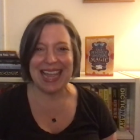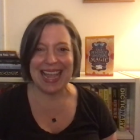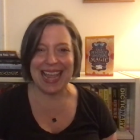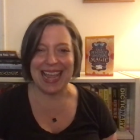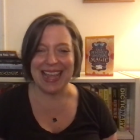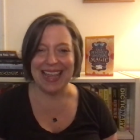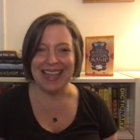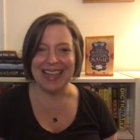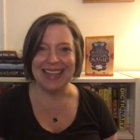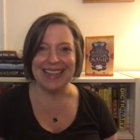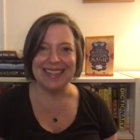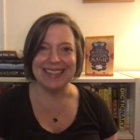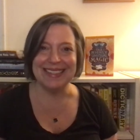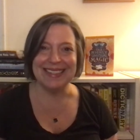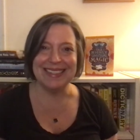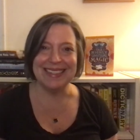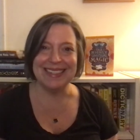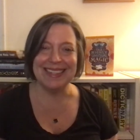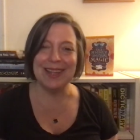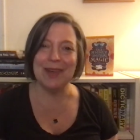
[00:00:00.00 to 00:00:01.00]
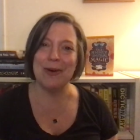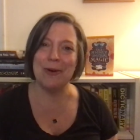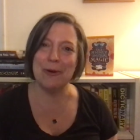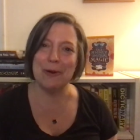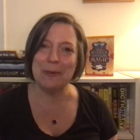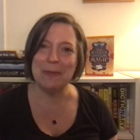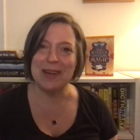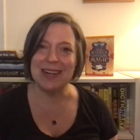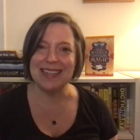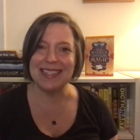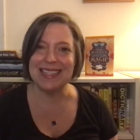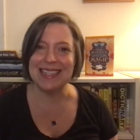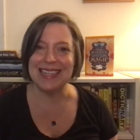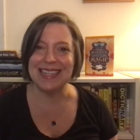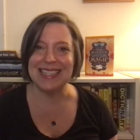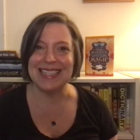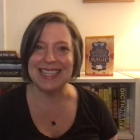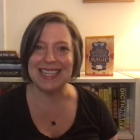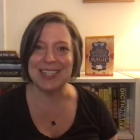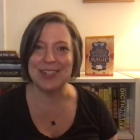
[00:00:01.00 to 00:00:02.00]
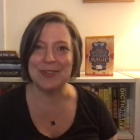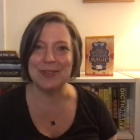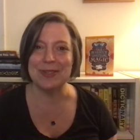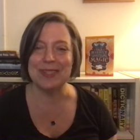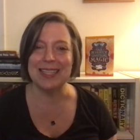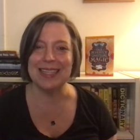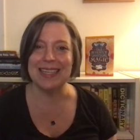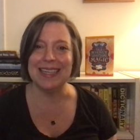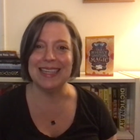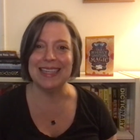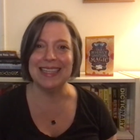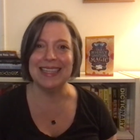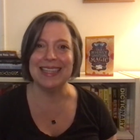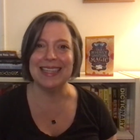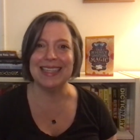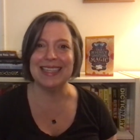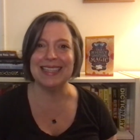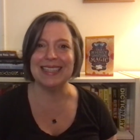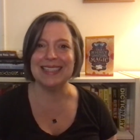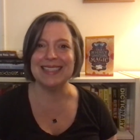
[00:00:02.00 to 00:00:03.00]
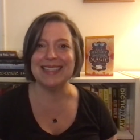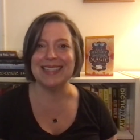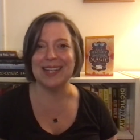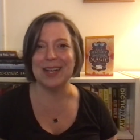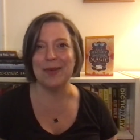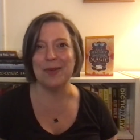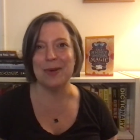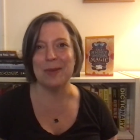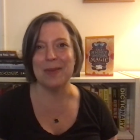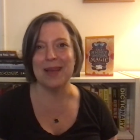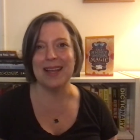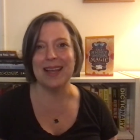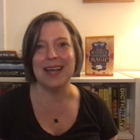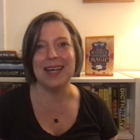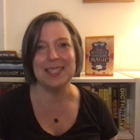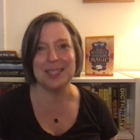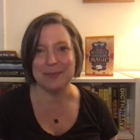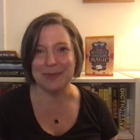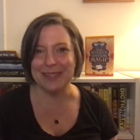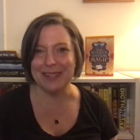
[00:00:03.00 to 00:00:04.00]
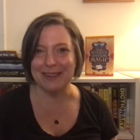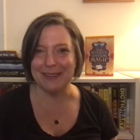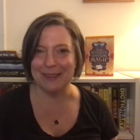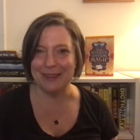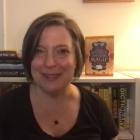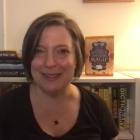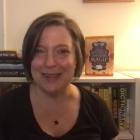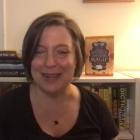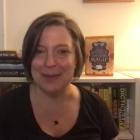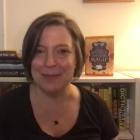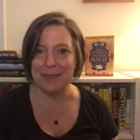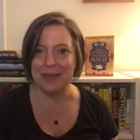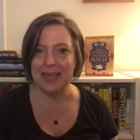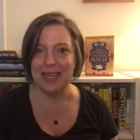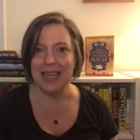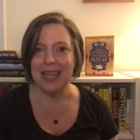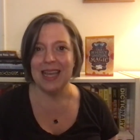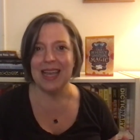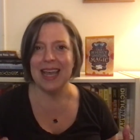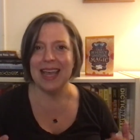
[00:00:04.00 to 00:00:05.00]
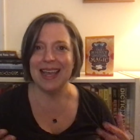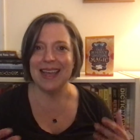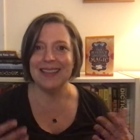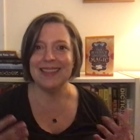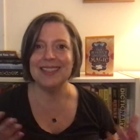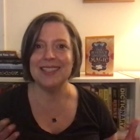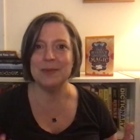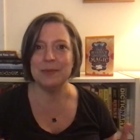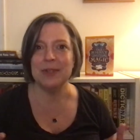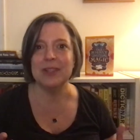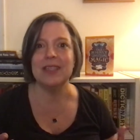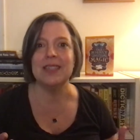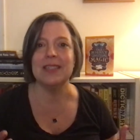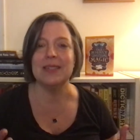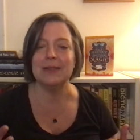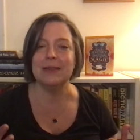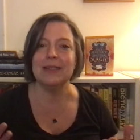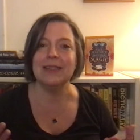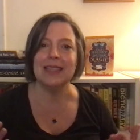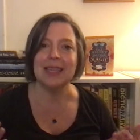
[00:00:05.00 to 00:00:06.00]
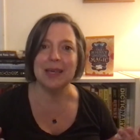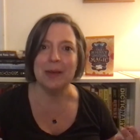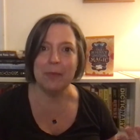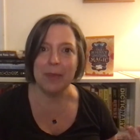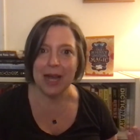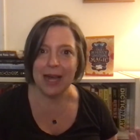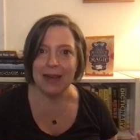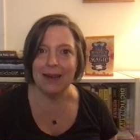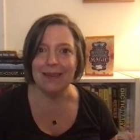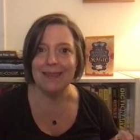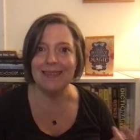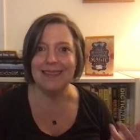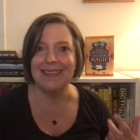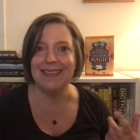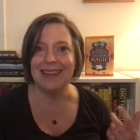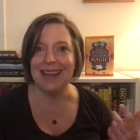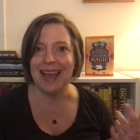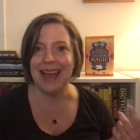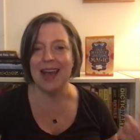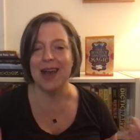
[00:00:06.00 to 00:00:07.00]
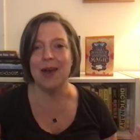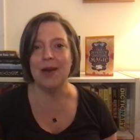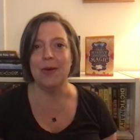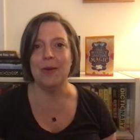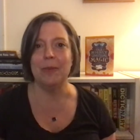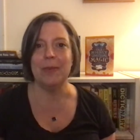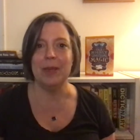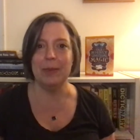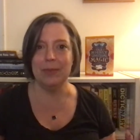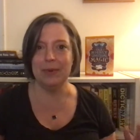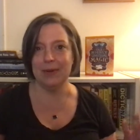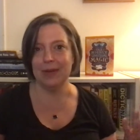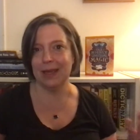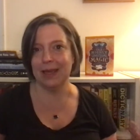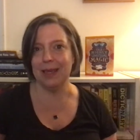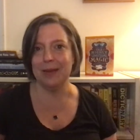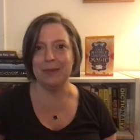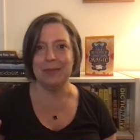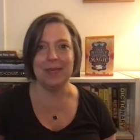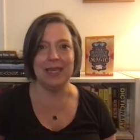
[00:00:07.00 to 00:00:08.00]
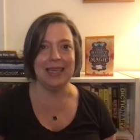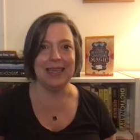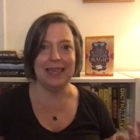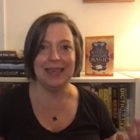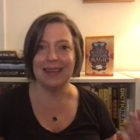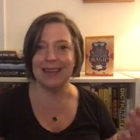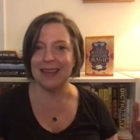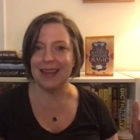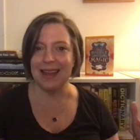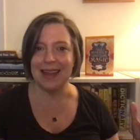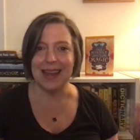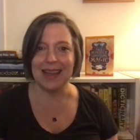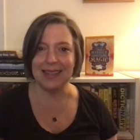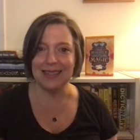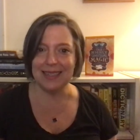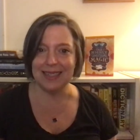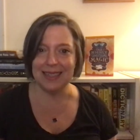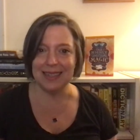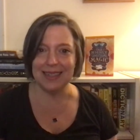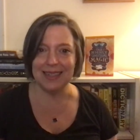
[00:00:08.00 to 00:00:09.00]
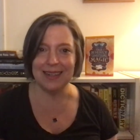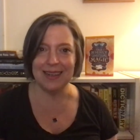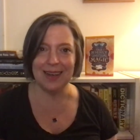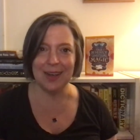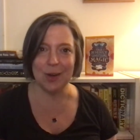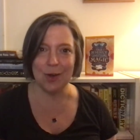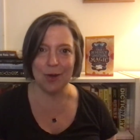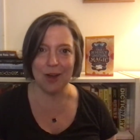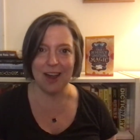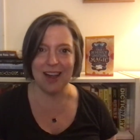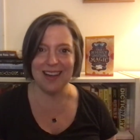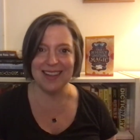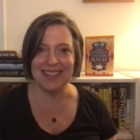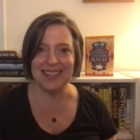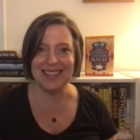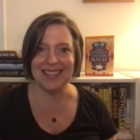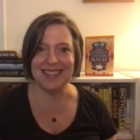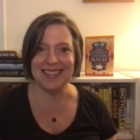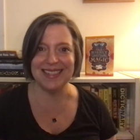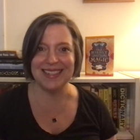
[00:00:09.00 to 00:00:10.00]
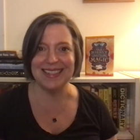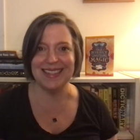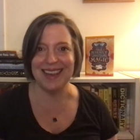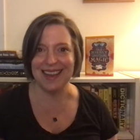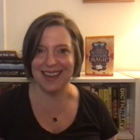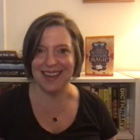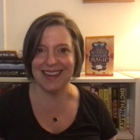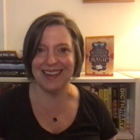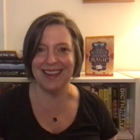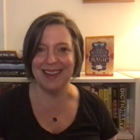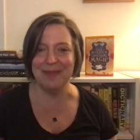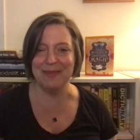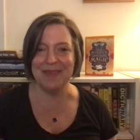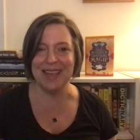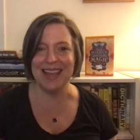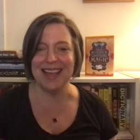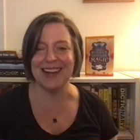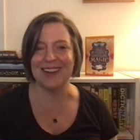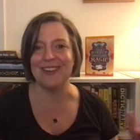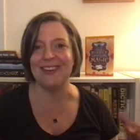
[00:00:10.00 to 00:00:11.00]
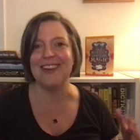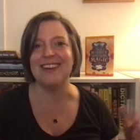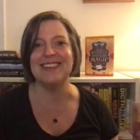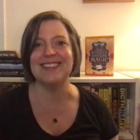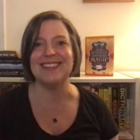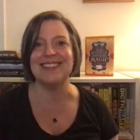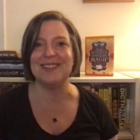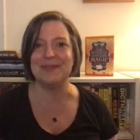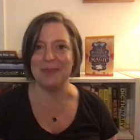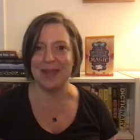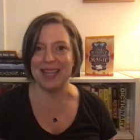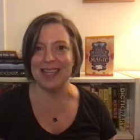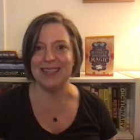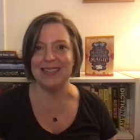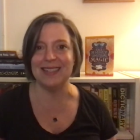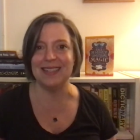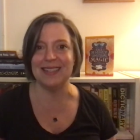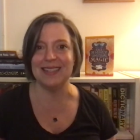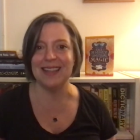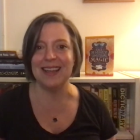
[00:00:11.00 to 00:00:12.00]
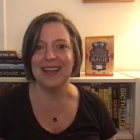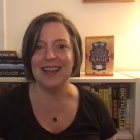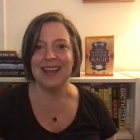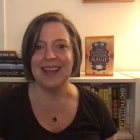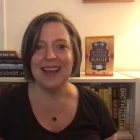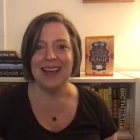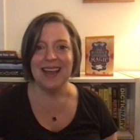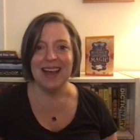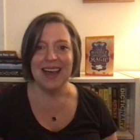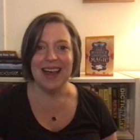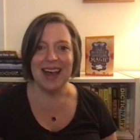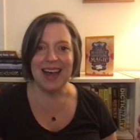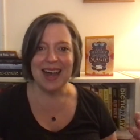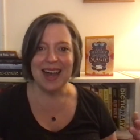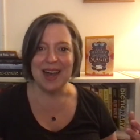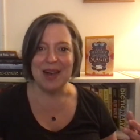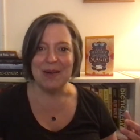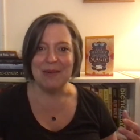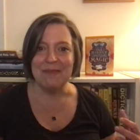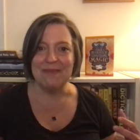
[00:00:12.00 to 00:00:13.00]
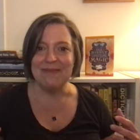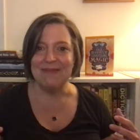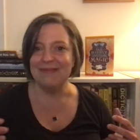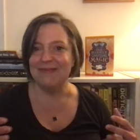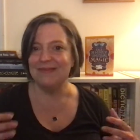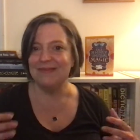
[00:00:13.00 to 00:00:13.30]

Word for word: and Lahore, Pakistan is actually the city where my husband grew up. And this book is really about how people can be connected across time and across space. Um,